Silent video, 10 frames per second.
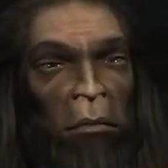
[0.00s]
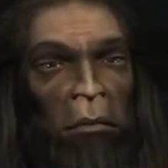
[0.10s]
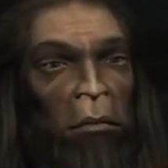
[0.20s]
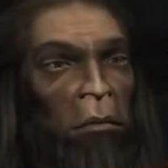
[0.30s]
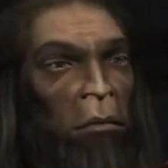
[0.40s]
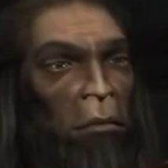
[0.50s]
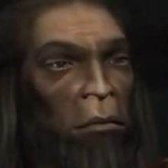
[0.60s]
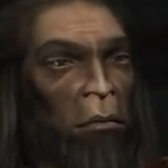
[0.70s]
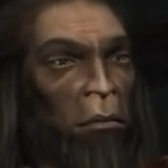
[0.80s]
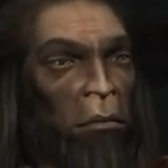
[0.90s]

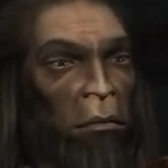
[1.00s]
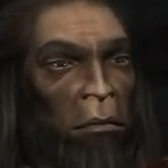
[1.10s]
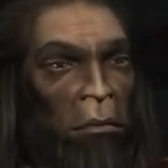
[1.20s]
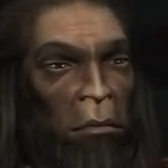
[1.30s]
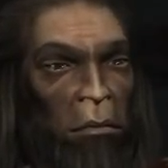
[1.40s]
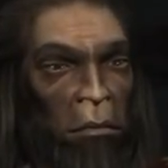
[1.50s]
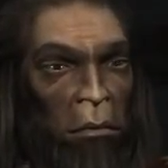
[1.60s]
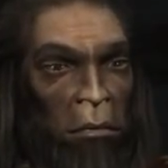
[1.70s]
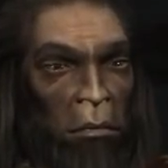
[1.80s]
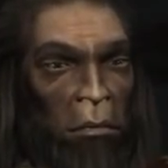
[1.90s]

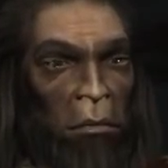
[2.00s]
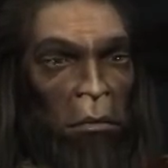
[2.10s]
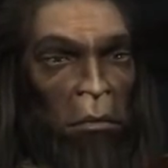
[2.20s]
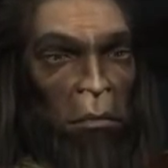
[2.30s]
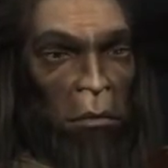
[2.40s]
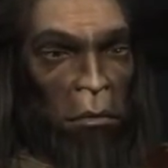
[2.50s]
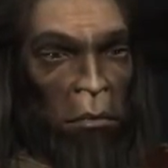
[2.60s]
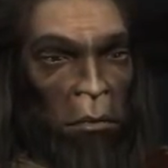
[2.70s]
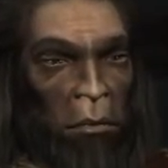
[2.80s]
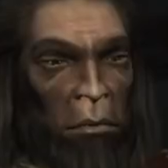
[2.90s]

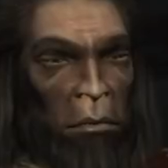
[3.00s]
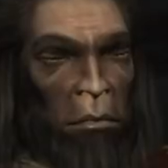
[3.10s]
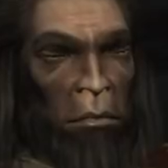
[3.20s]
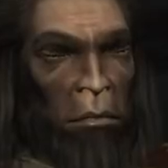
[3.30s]
[no speech]